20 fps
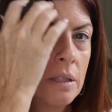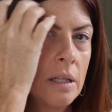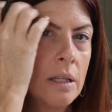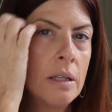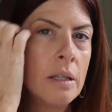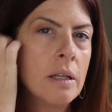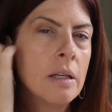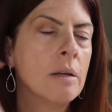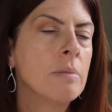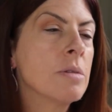
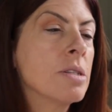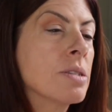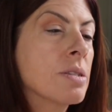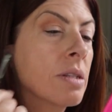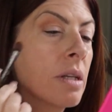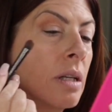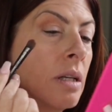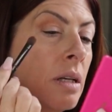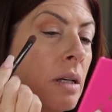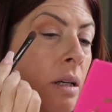And then I'm
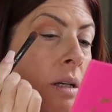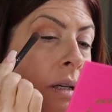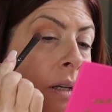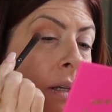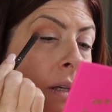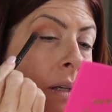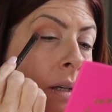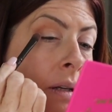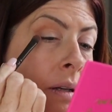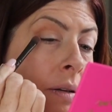just gonna
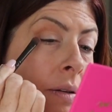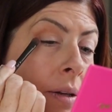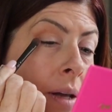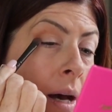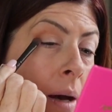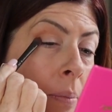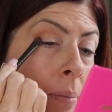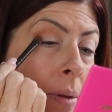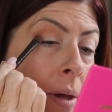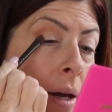
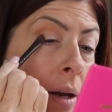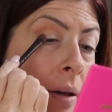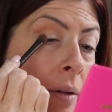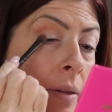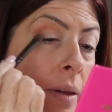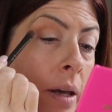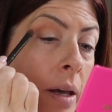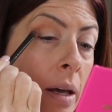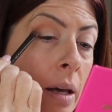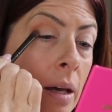tap that
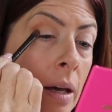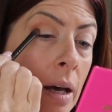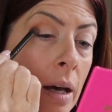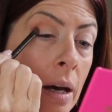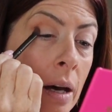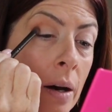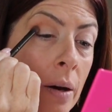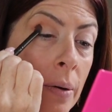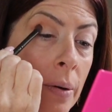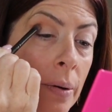on the
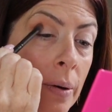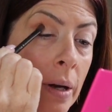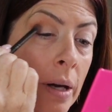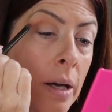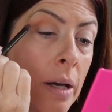outer